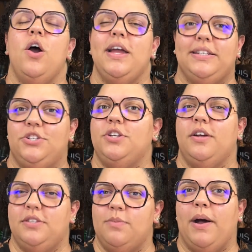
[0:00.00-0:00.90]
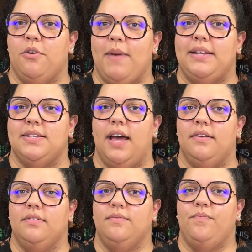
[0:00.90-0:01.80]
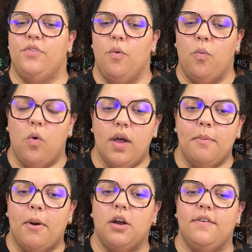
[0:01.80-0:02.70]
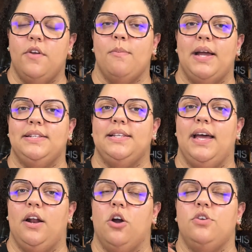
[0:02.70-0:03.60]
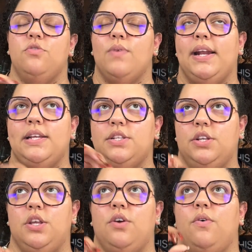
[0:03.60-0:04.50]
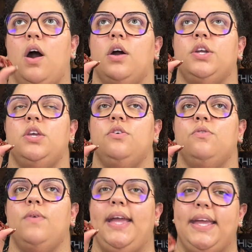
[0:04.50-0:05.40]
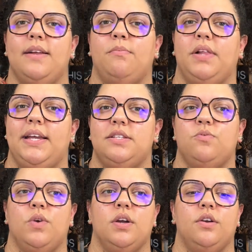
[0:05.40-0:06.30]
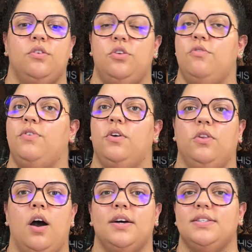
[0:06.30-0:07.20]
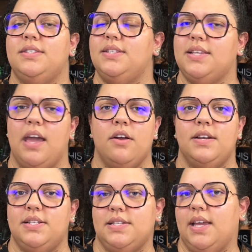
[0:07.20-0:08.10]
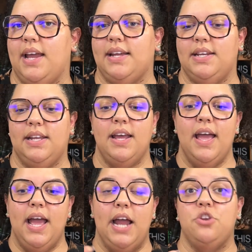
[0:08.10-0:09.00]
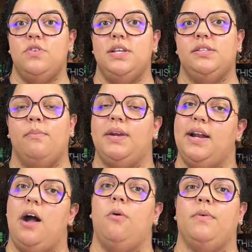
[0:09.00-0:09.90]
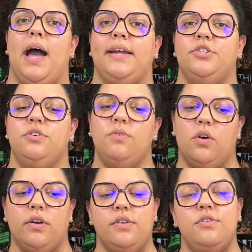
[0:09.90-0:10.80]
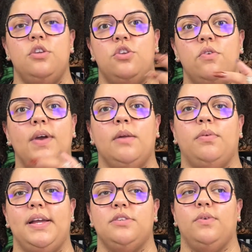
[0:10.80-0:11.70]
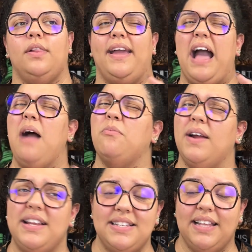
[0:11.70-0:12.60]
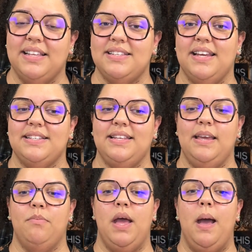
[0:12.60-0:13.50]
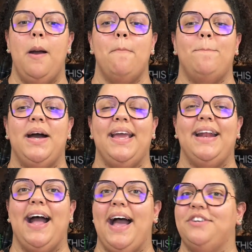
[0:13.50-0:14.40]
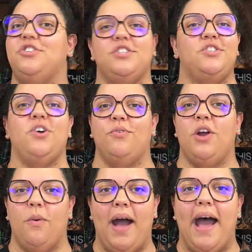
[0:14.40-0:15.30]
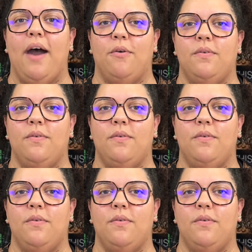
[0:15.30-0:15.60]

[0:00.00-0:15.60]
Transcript: It's about your mindset. What part of your mindset are you ready to do? Are you in a place where you feel lost, scared, and disconnected, and you need somebody to help guide you? Or are you in a place where you're like, I'm ready to take this next leap, but I just don't know how?